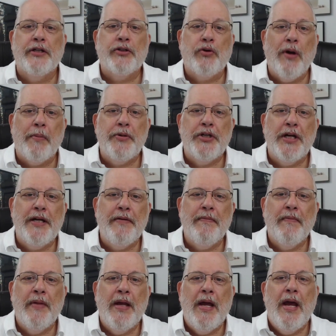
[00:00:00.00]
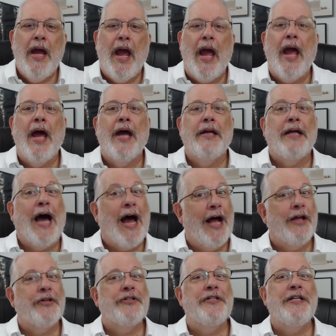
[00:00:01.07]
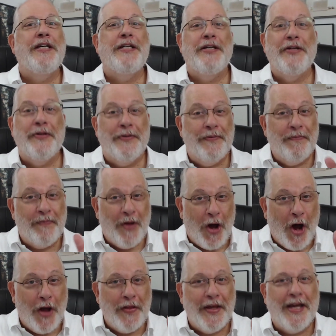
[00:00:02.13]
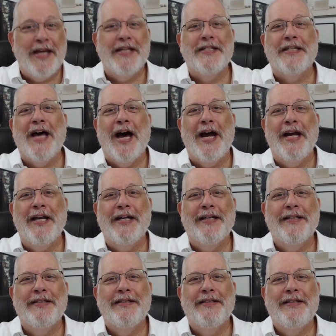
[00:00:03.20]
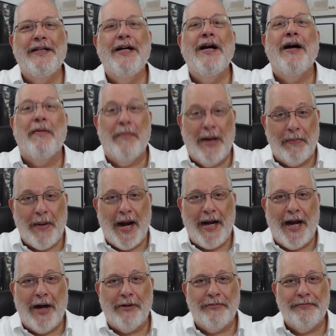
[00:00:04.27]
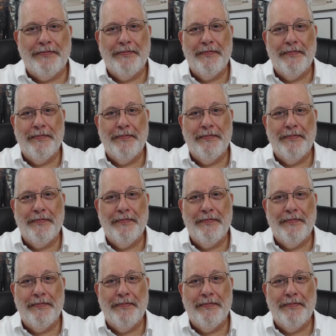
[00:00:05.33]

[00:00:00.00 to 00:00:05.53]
description, and I'll see you on the inside. Bye-bye now.